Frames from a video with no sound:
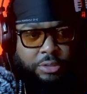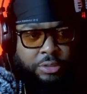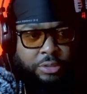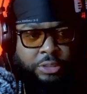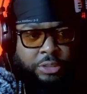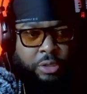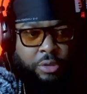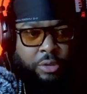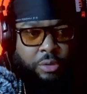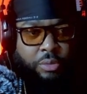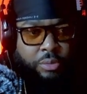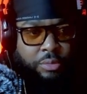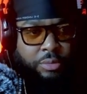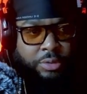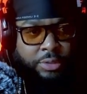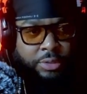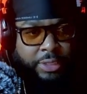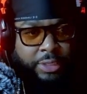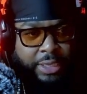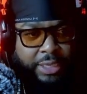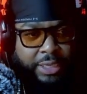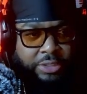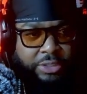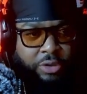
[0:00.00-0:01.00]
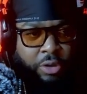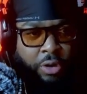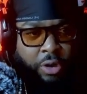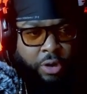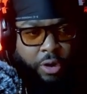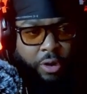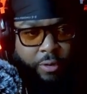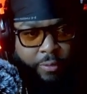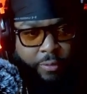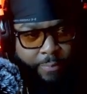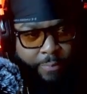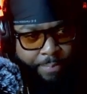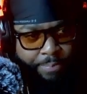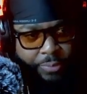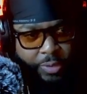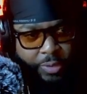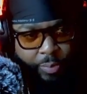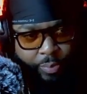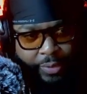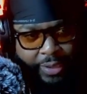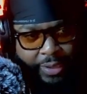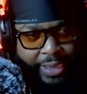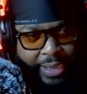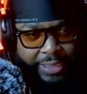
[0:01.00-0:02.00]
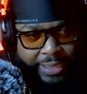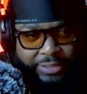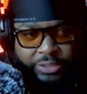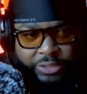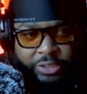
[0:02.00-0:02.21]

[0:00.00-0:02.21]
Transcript: so these are the pads.